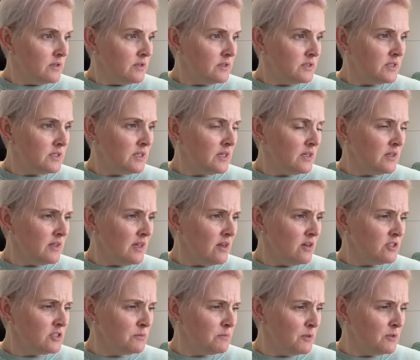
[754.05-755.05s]
See, they
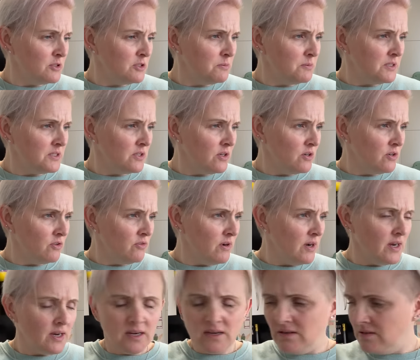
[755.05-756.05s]
are supposed to be dark
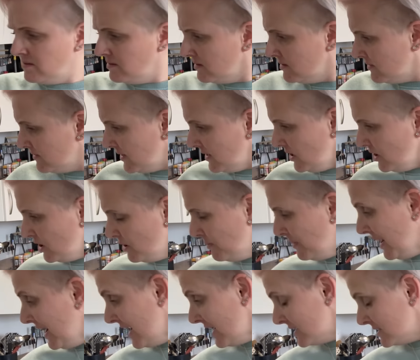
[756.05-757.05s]
grey. They look
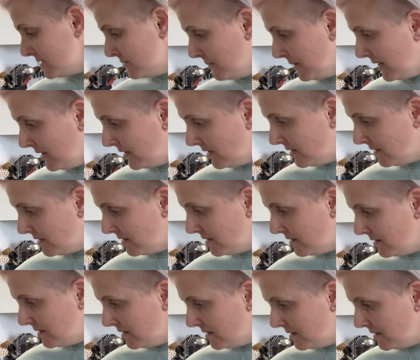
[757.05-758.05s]
black to me.
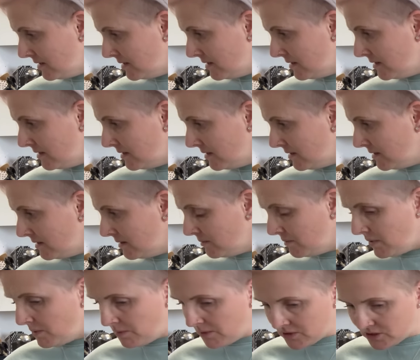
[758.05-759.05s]

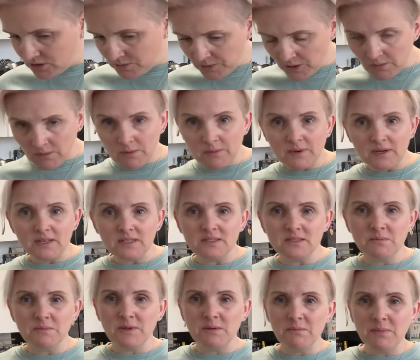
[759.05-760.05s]
Maybe I should put them up against
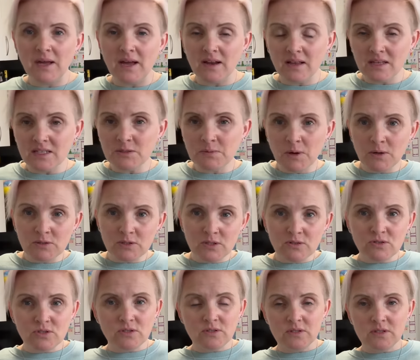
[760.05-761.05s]
something black. They're supposed,
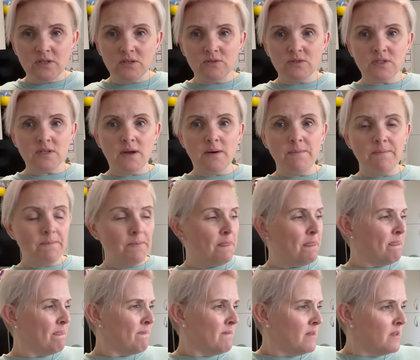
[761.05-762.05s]
those
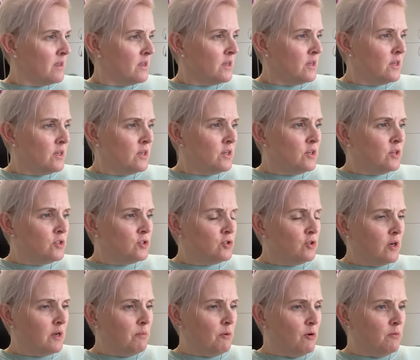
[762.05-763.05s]
joggy
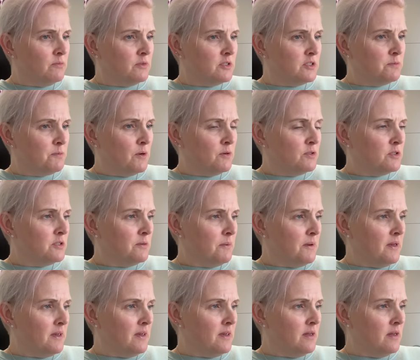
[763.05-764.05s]
bottoms are supposed to
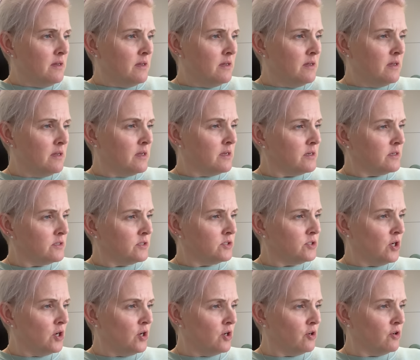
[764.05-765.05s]
be
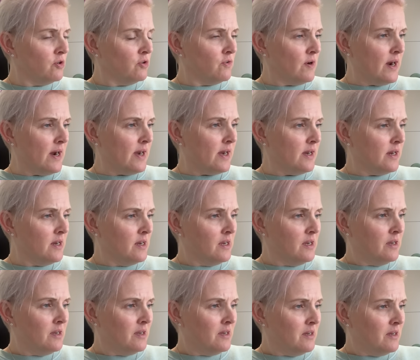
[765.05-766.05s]
dark grey,
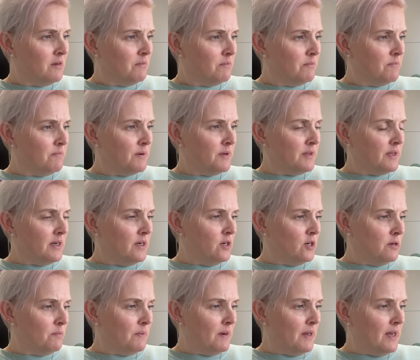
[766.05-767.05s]
but they
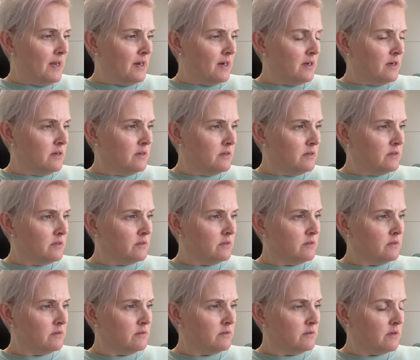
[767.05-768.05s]
look black.
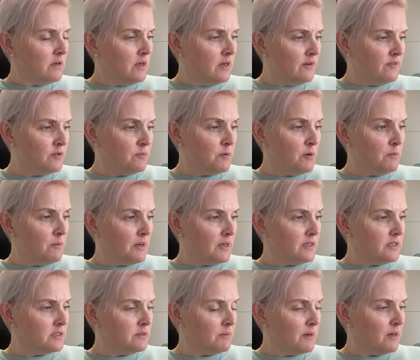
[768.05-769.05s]
I'll have to put them
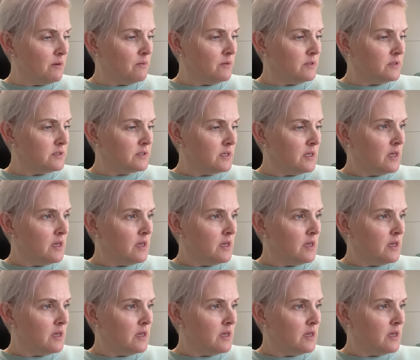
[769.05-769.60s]
against the black ones.